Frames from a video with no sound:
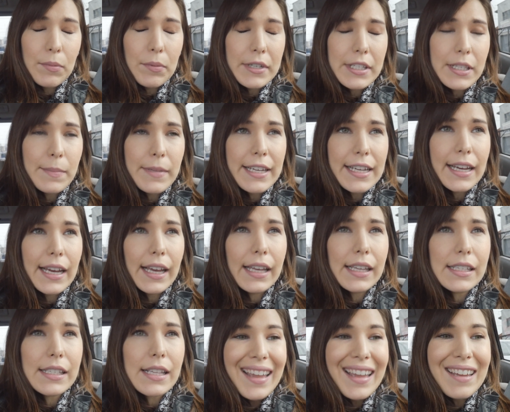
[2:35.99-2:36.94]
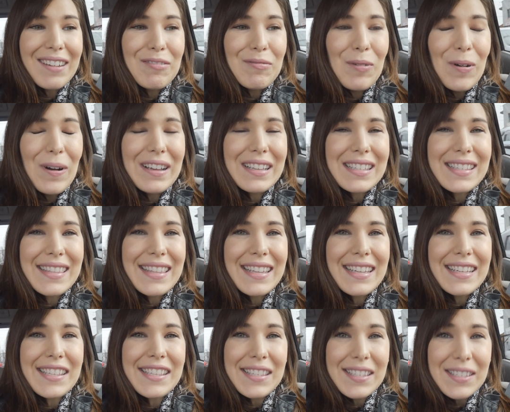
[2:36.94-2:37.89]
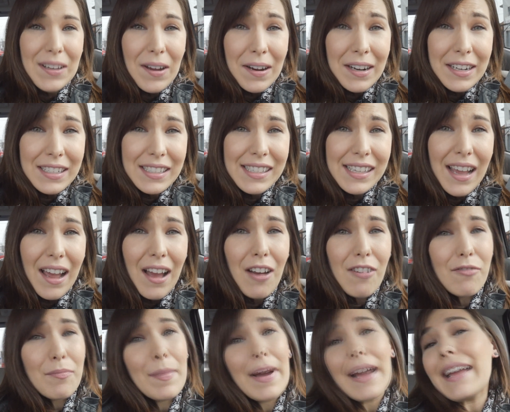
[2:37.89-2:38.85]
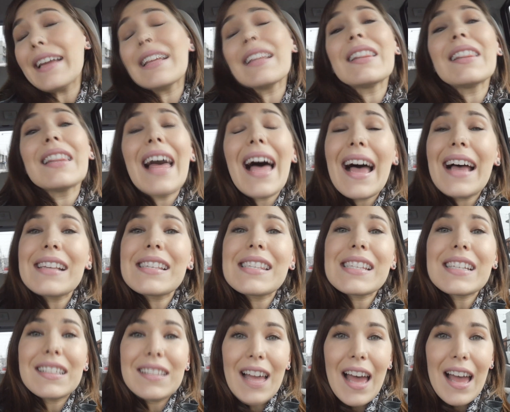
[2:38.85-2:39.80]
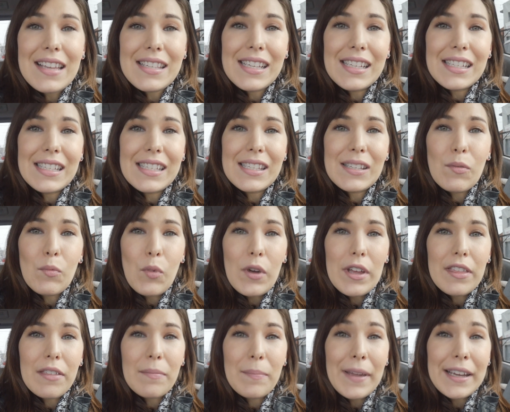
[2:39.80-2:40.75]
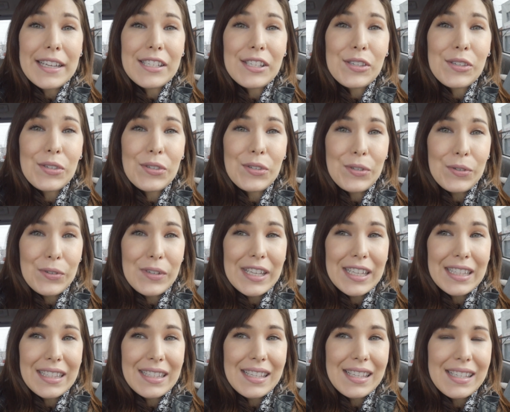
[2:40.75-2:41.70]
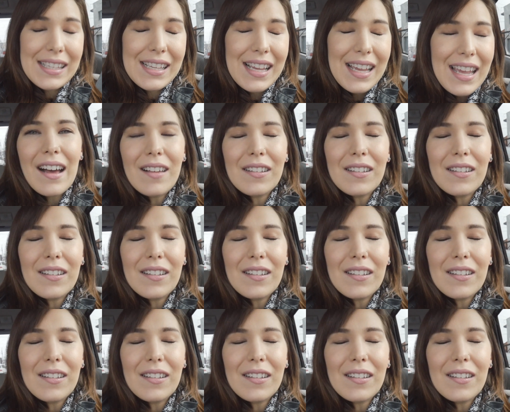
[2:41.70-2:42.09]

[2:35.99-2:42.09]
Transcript: was because it was the start of my last classes with my students.